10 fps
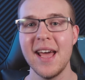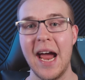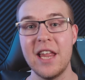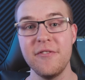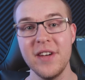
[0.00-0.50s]

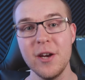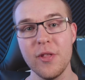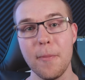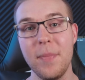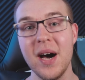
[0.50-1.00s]
And the video
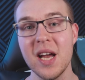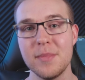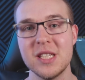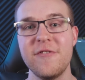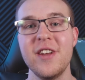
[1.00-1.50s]
on the
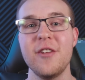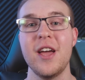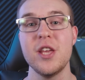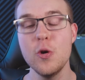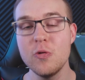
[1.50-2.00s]
bottom is a video
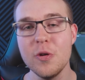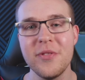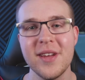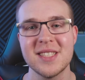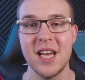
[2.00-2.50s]
that YouTube
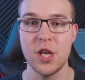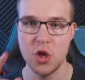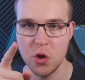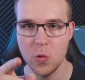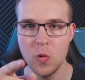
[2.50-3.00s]
thinks
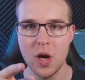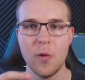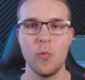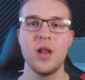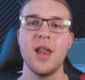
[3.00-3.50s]
that you
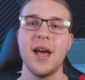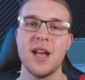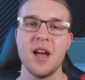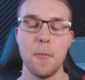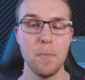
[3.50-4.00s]
would like.